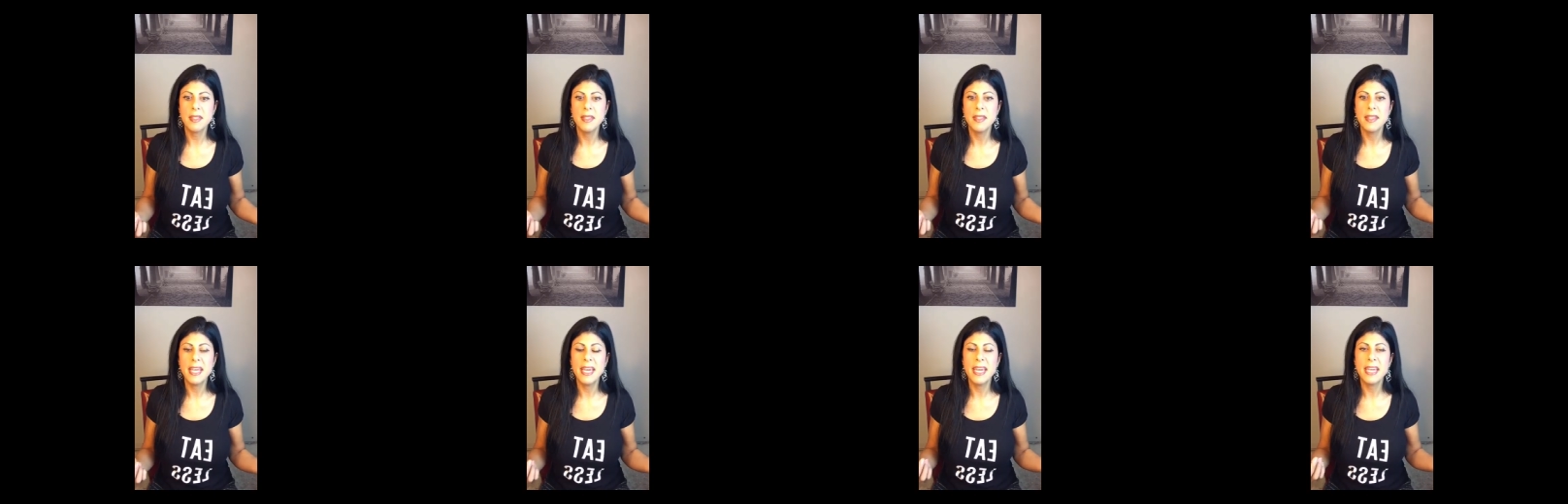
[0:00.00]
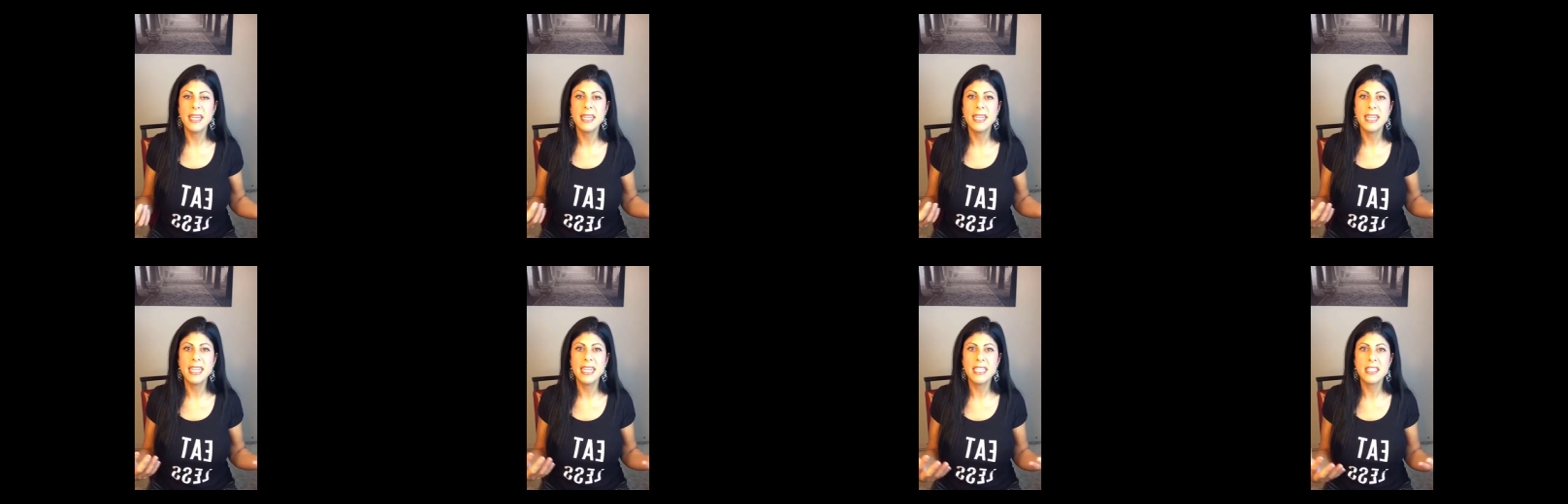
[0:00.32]

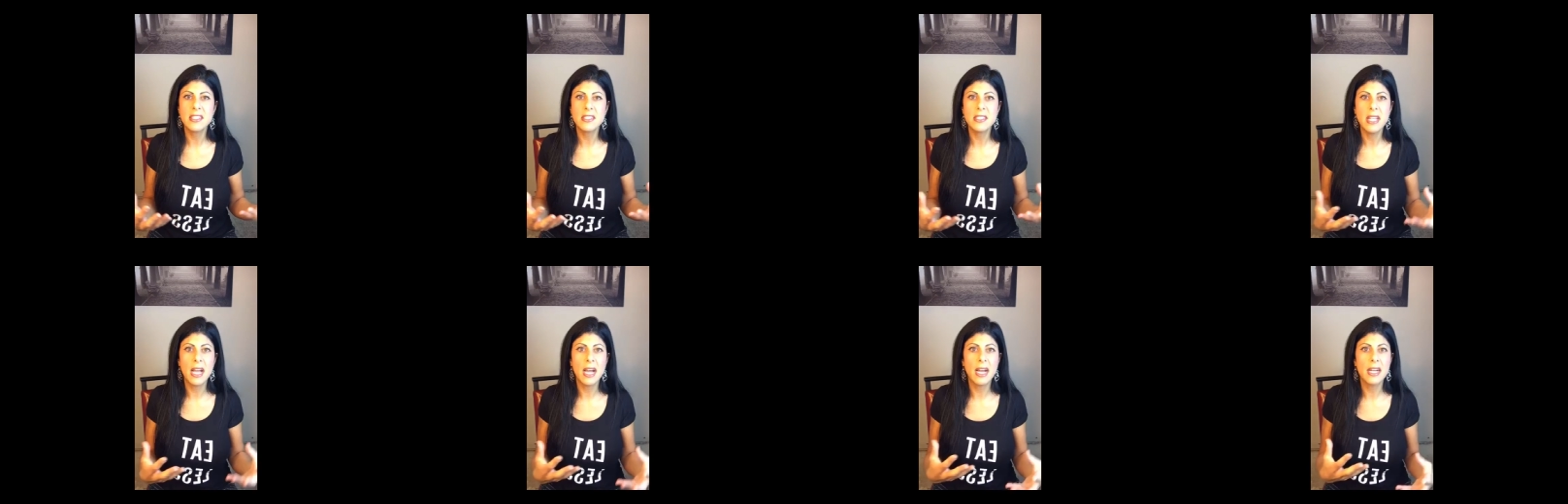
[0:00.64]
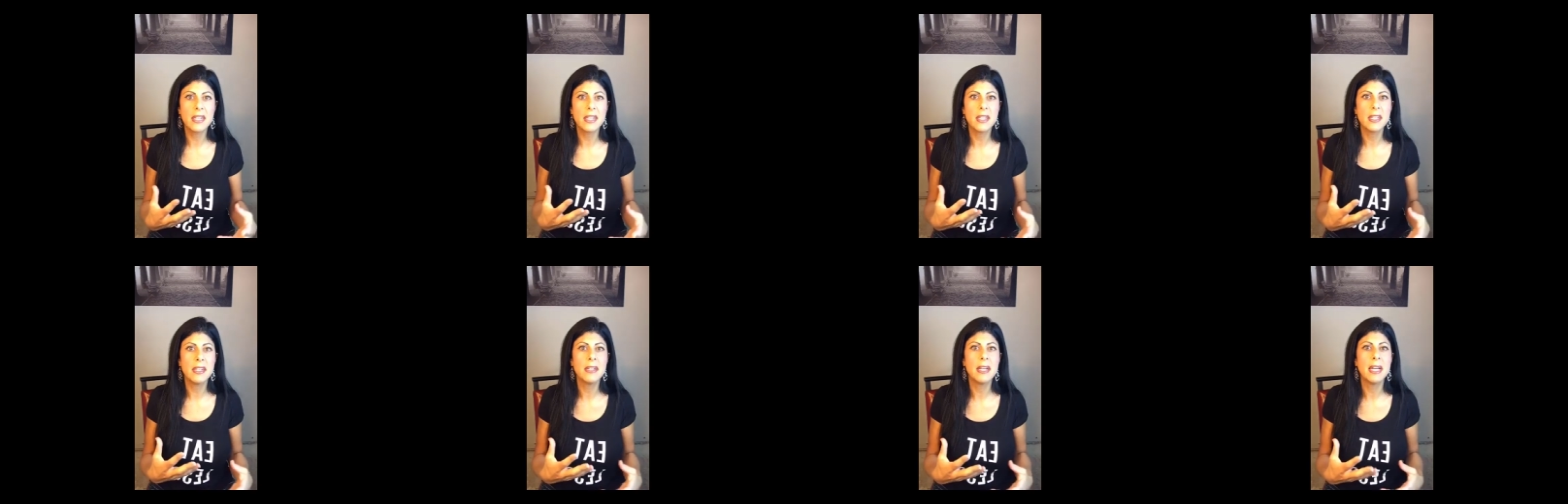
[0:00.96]
then it's
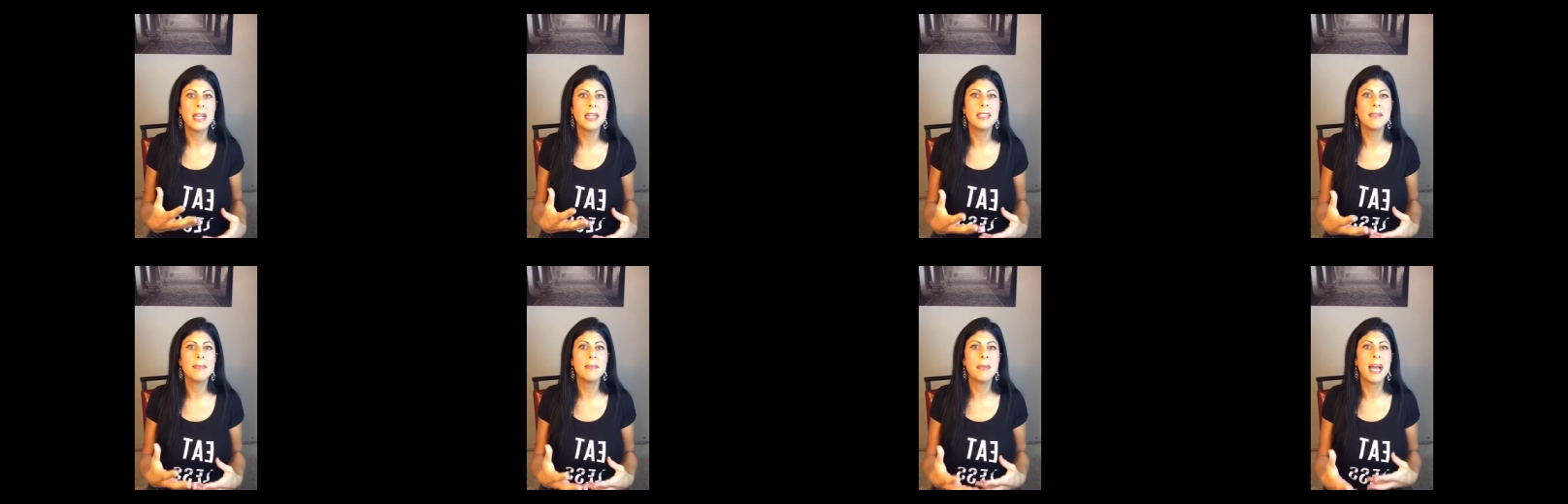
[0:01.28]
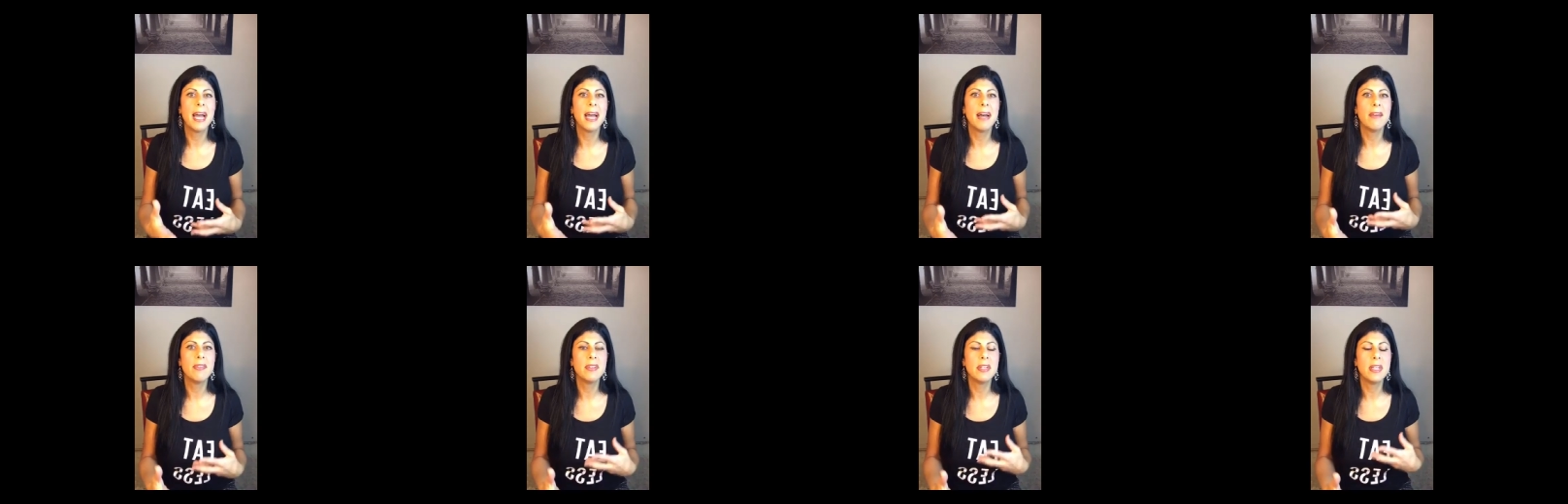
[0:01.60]
not going to
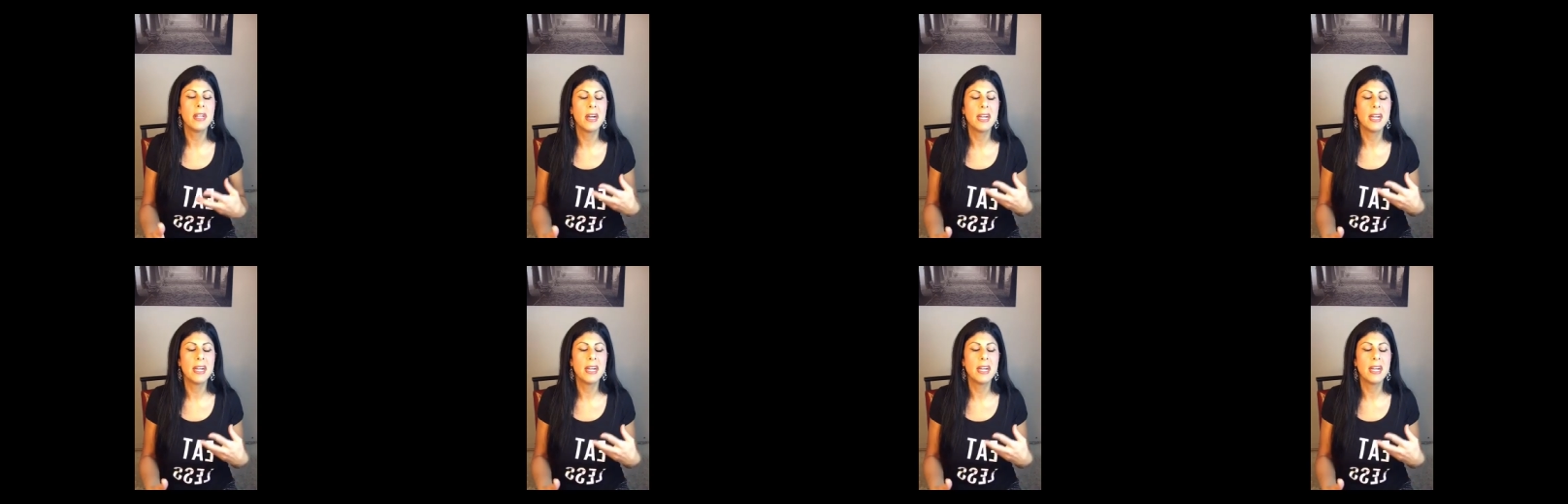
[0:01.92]
have